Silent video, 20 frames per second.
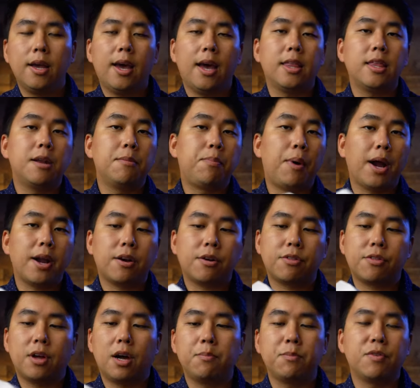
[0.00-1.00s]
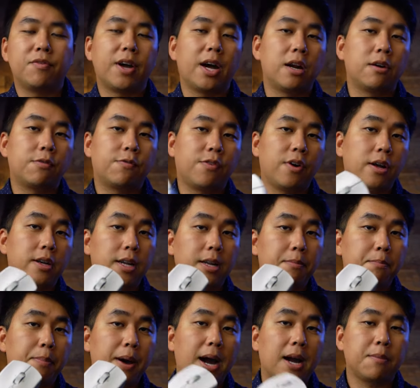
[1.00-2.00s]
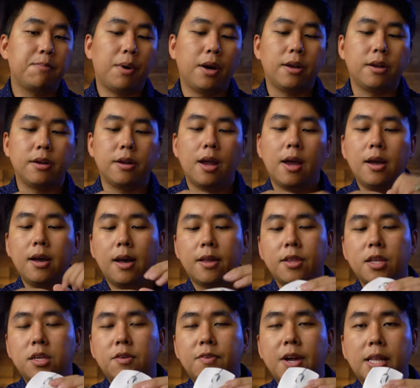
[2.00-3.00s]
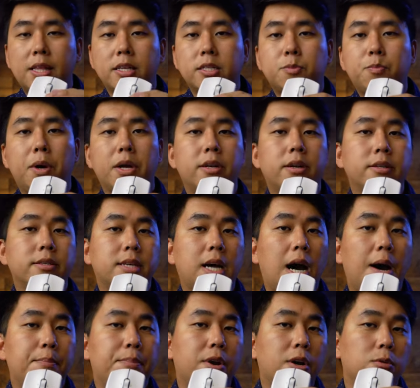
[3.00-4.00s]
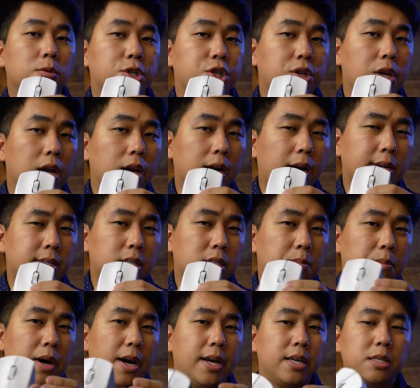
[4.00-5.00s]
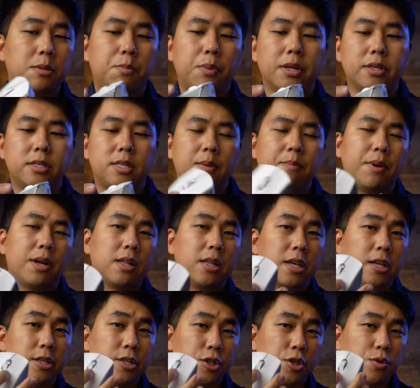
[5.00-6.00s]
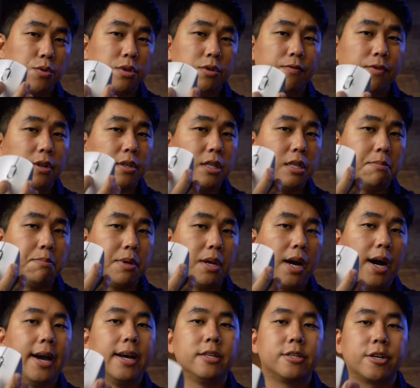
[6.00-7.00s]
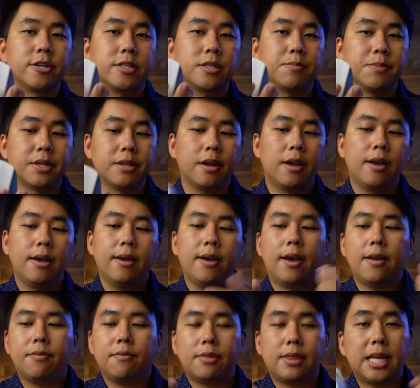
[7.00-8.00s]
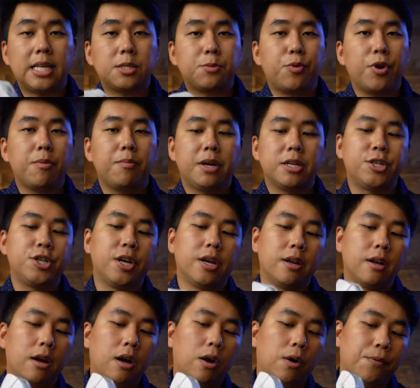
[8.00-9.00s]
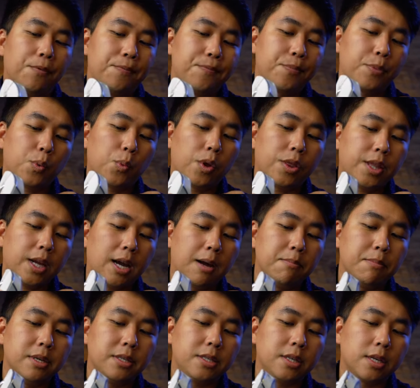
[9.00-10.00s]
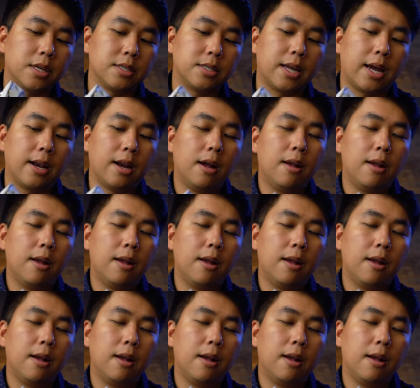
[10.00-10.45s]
And then by your thumb, you've got a front and back button. And then you've got this button on top here, which you can customize, but typically it's used for D P I adjustment. And that's pretty much it. Oh, one thing I'm missing is that